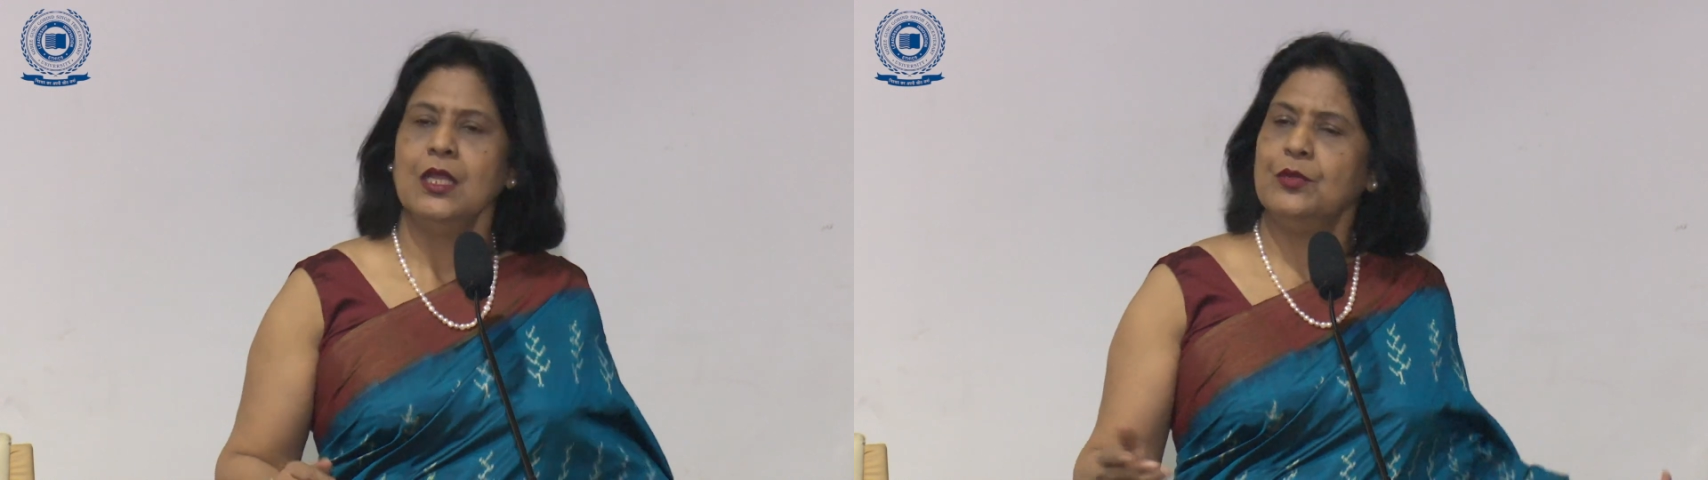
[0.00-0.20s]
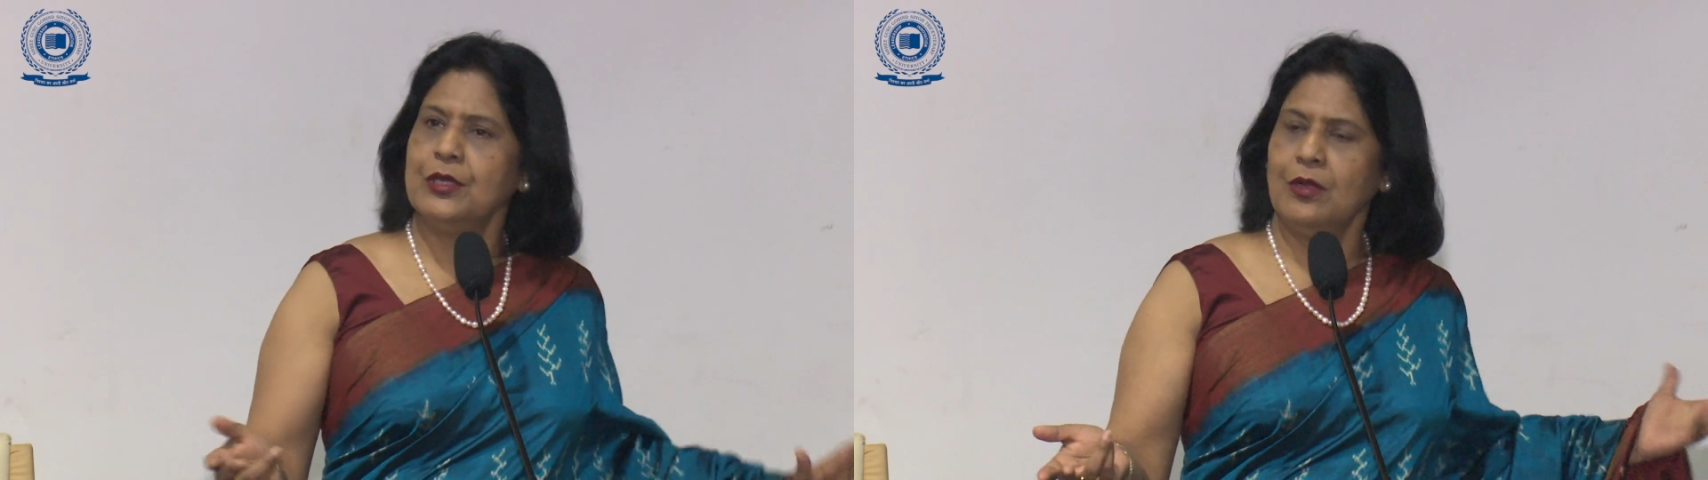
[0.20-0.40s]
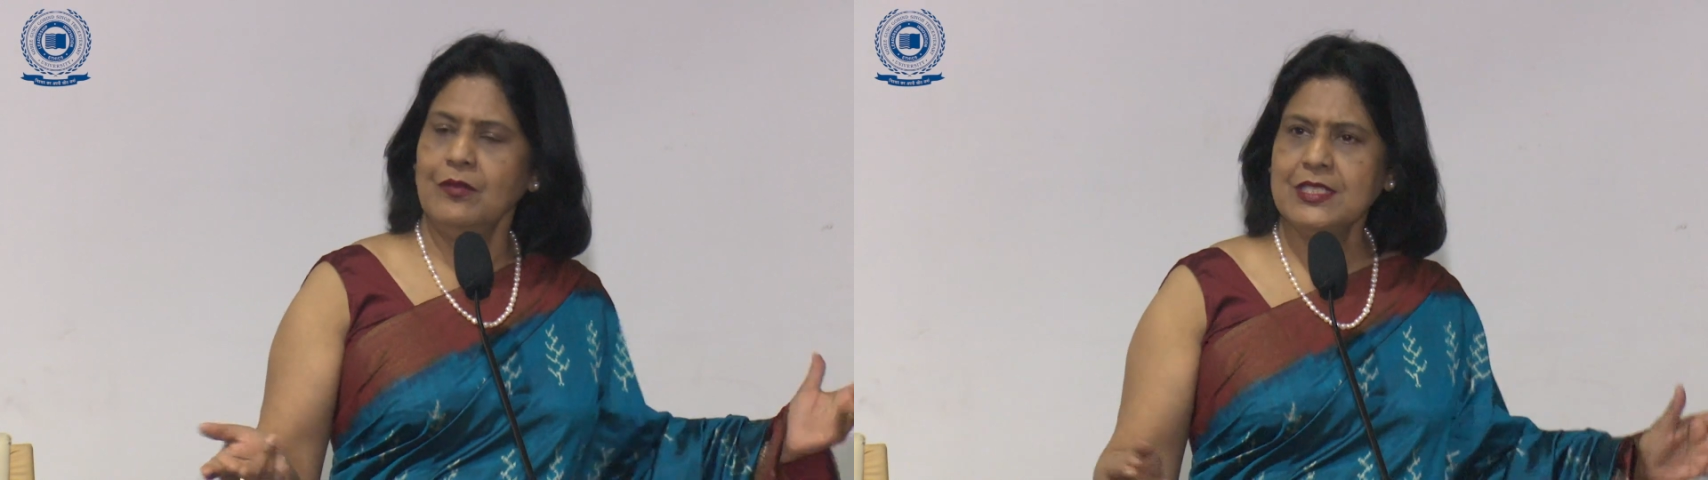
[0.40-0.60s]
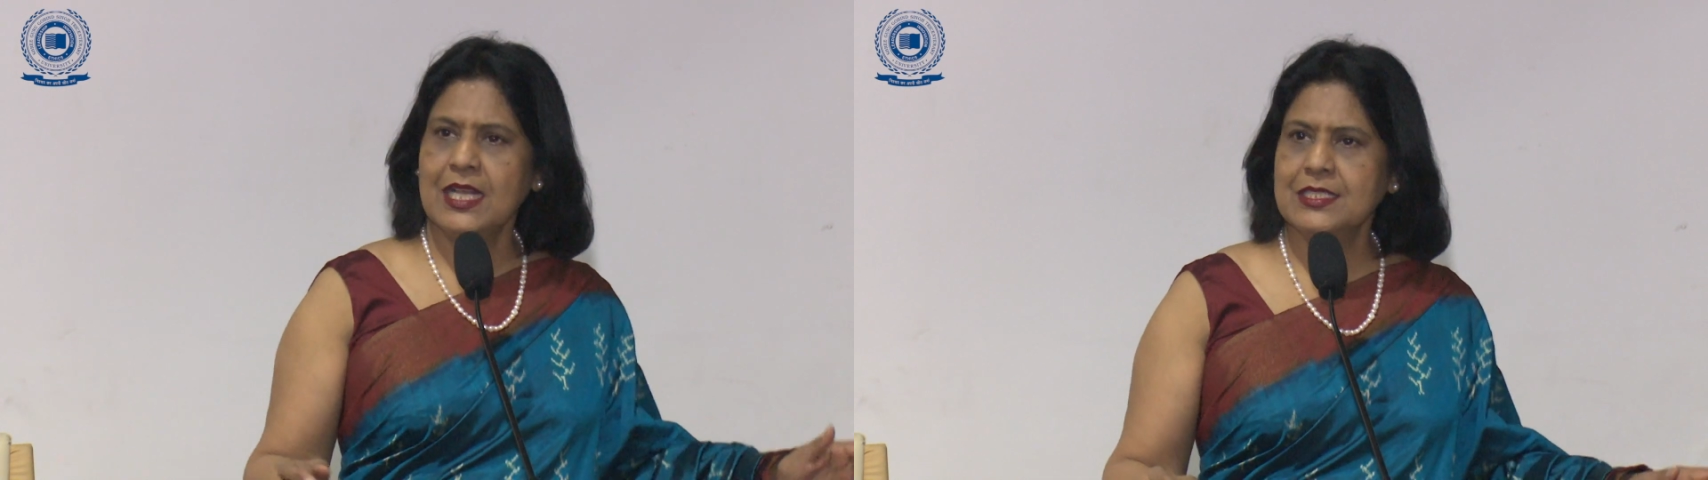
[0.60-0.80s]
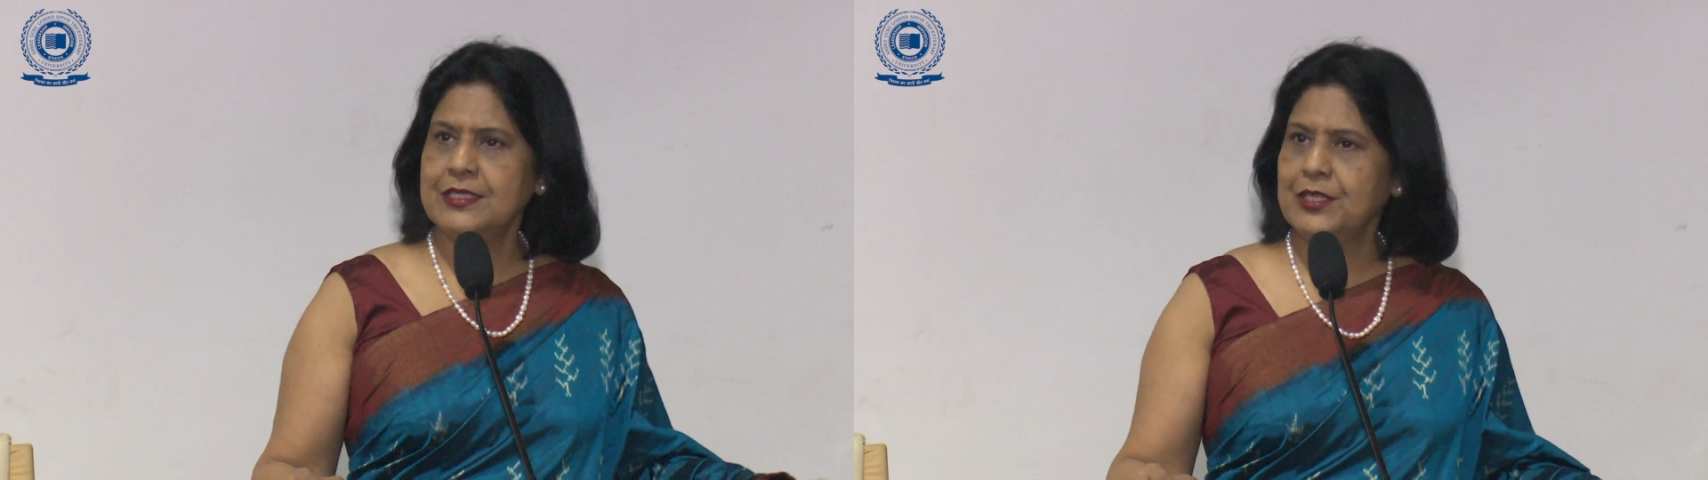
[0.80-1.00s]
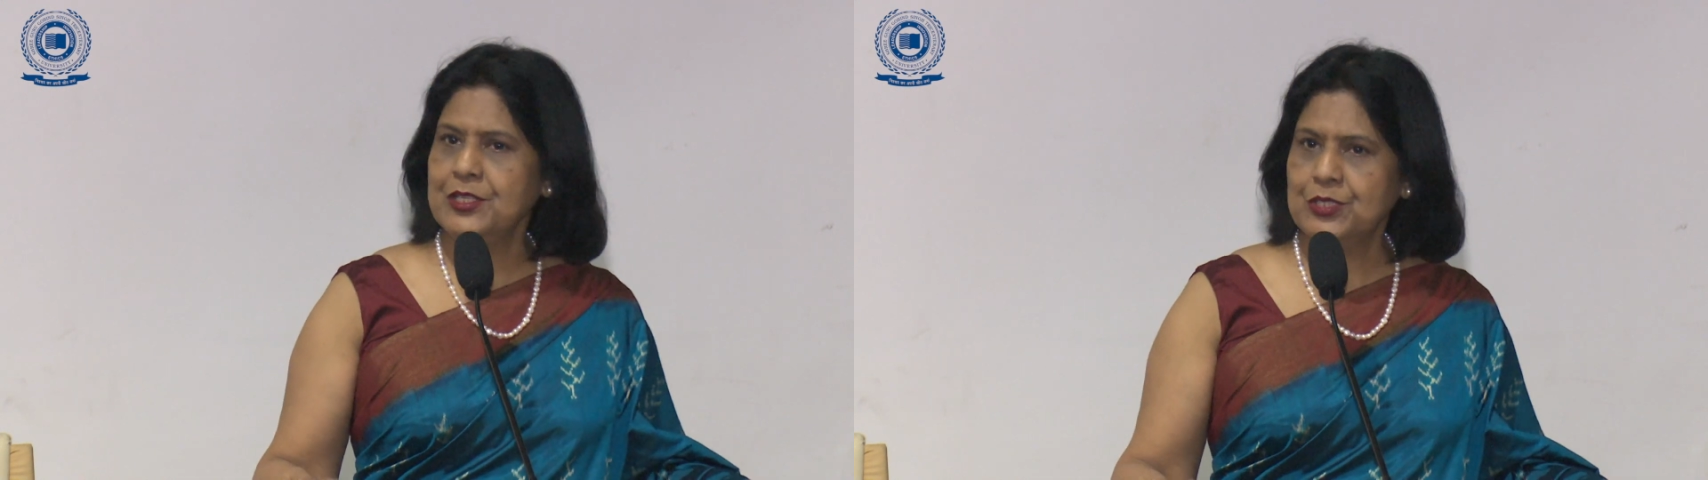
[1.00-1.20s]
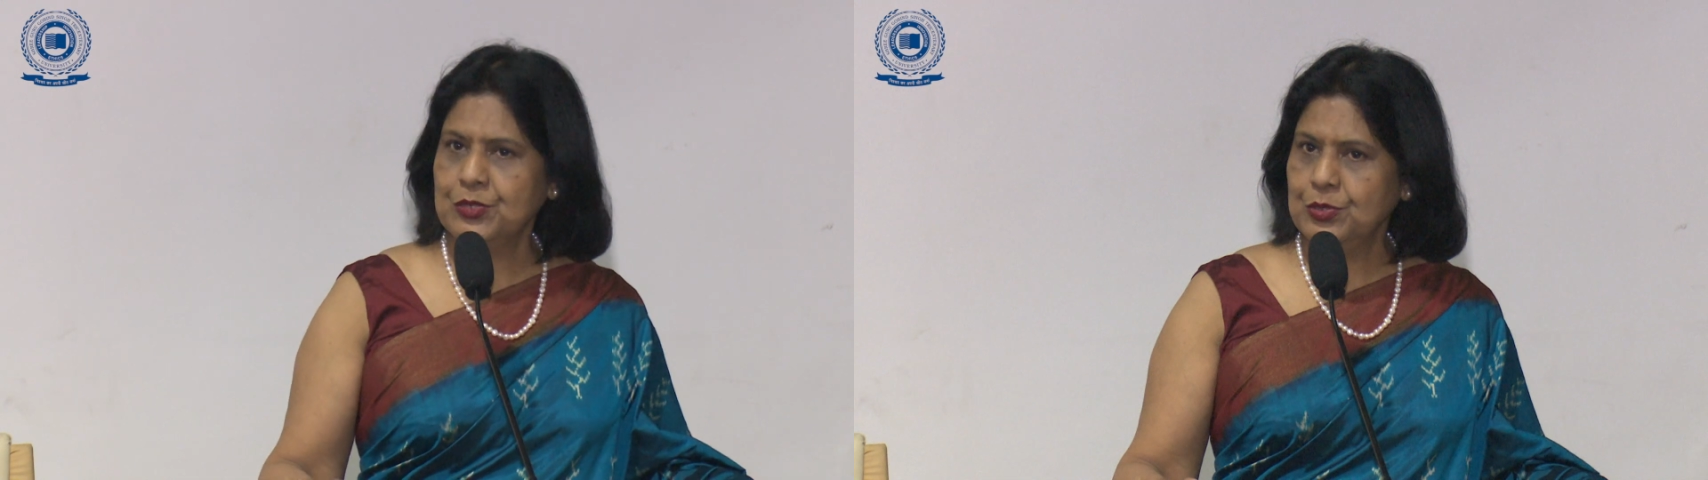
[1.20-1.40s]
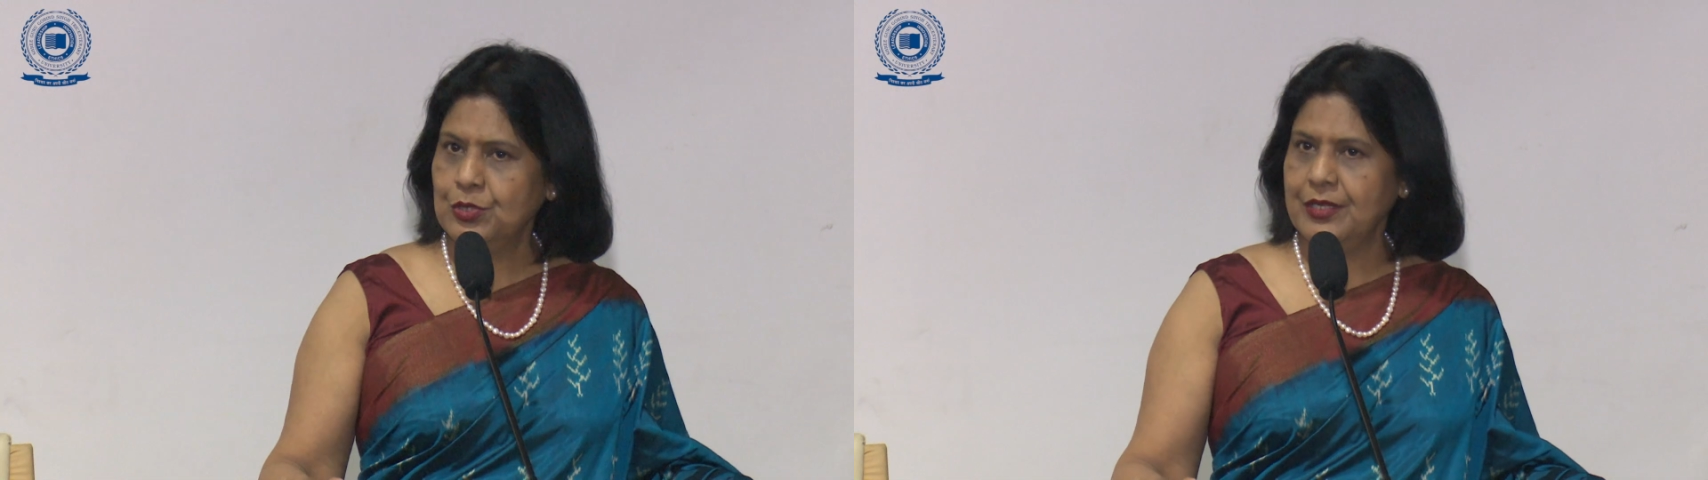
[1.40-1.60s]
You can always ask the technician
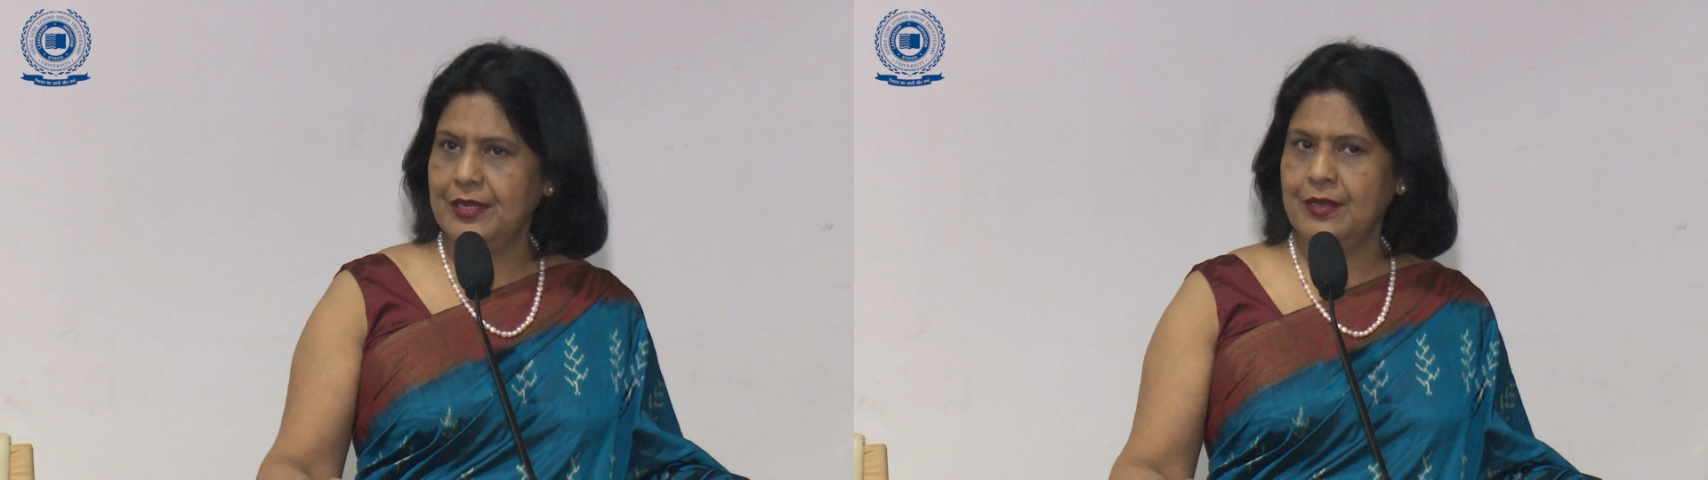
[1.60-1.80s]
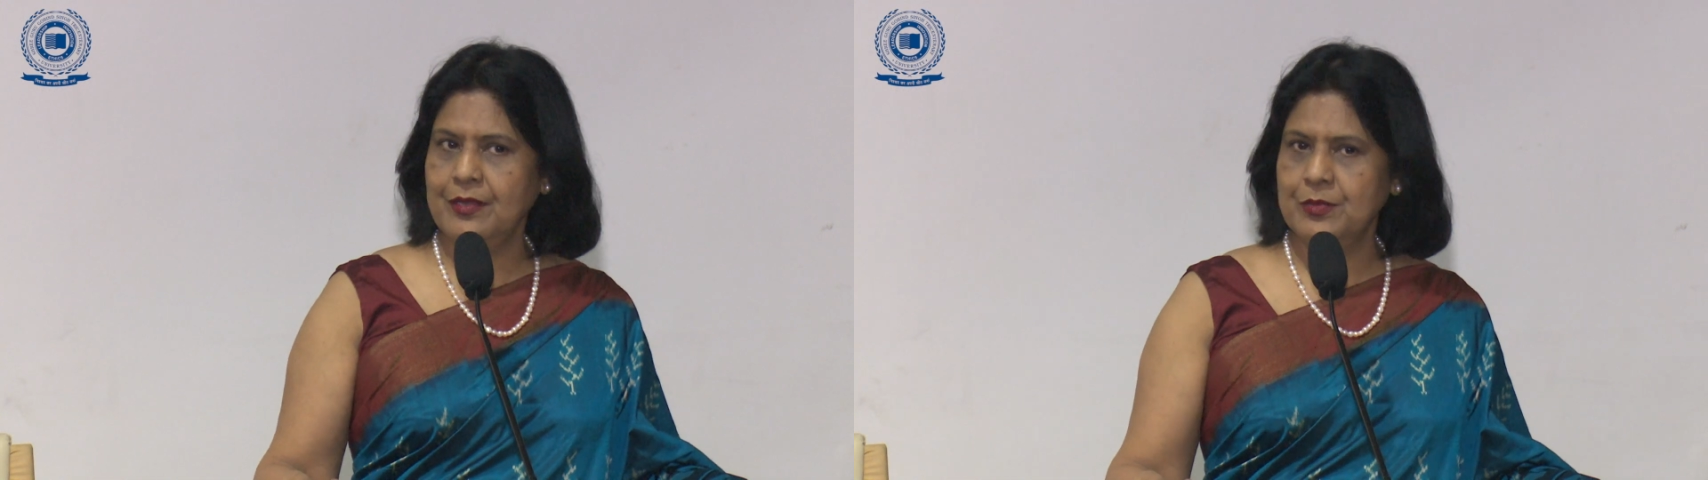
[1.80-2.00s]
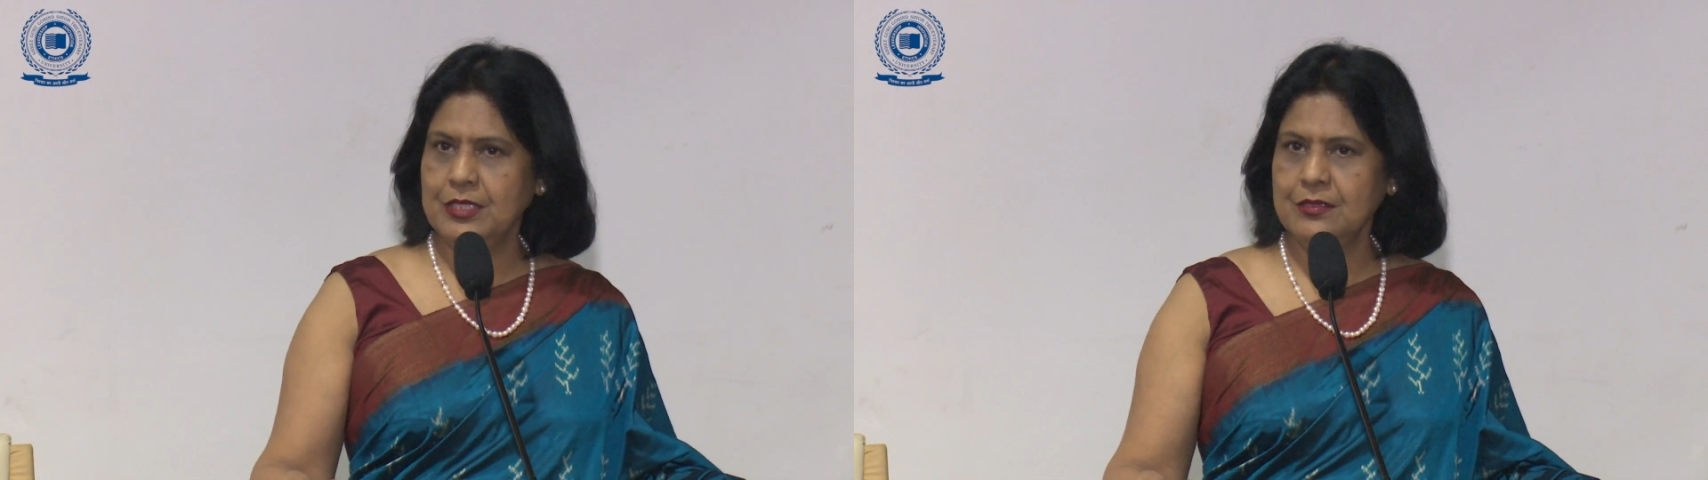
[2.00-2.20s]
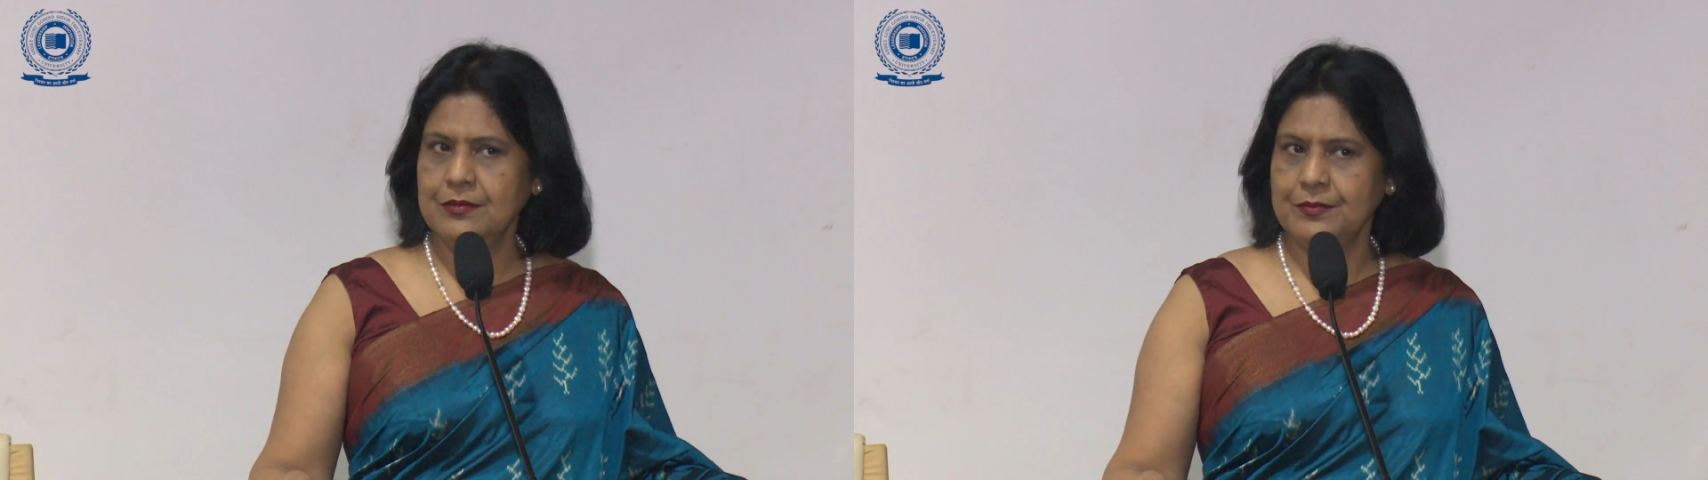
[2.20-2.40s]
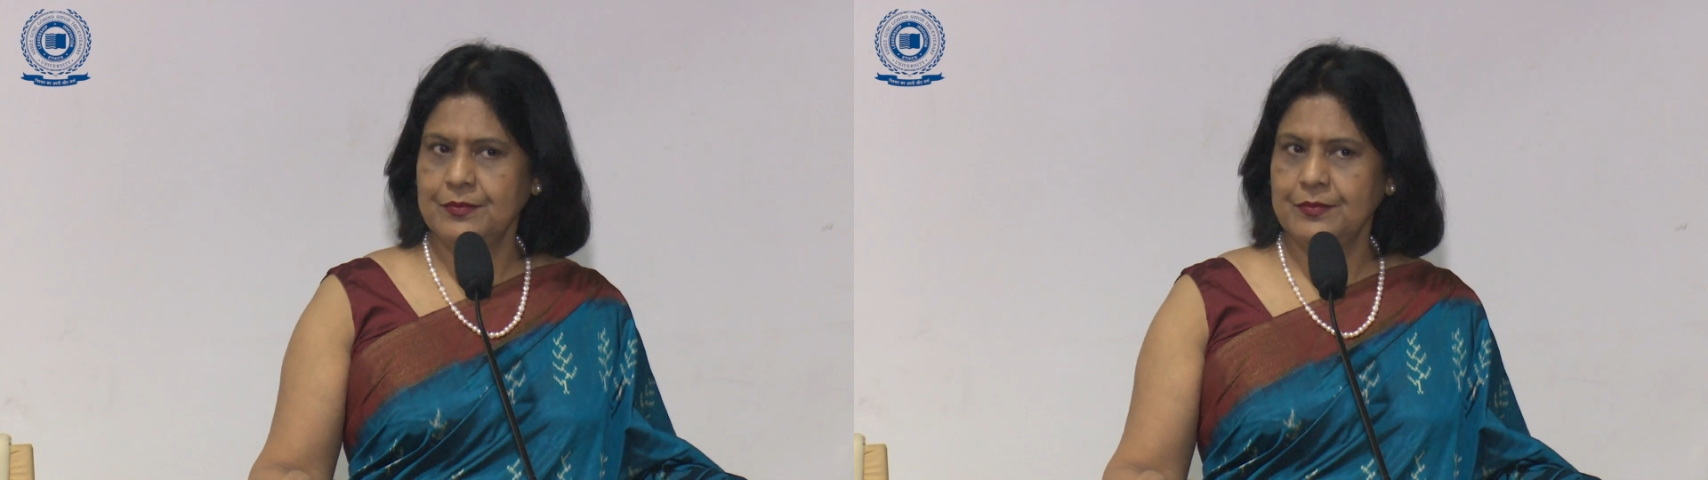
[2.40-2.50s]
to do your arrangement